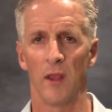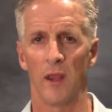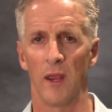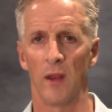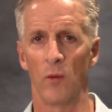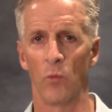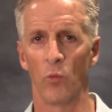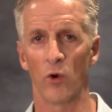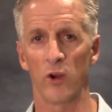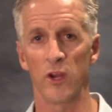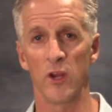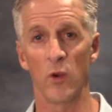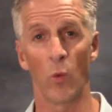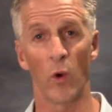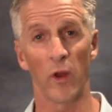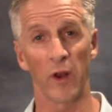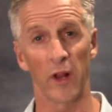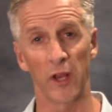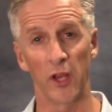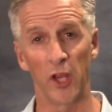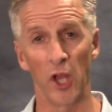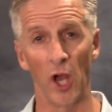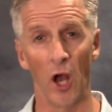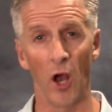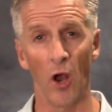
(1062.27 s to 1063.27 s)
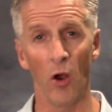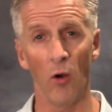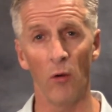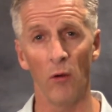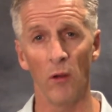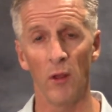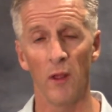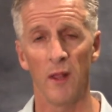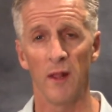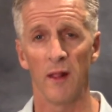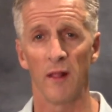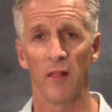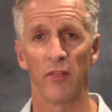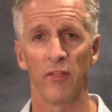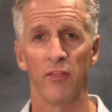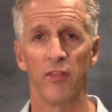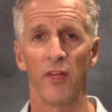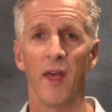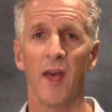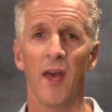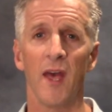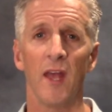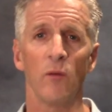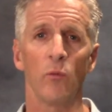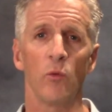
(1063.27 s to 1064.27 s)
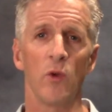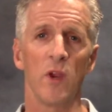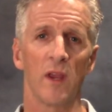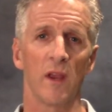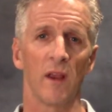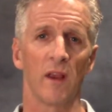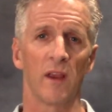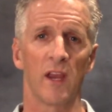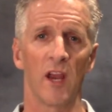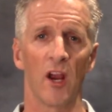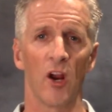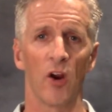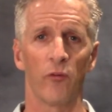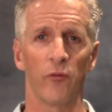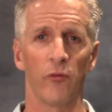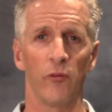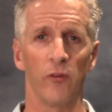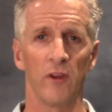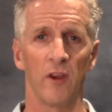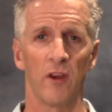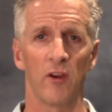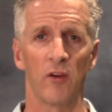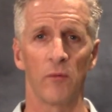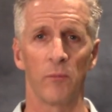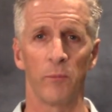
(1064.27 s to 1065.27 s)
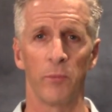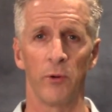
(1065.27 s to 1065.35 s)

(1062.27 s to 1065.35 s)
and where you want to go, then we can carefully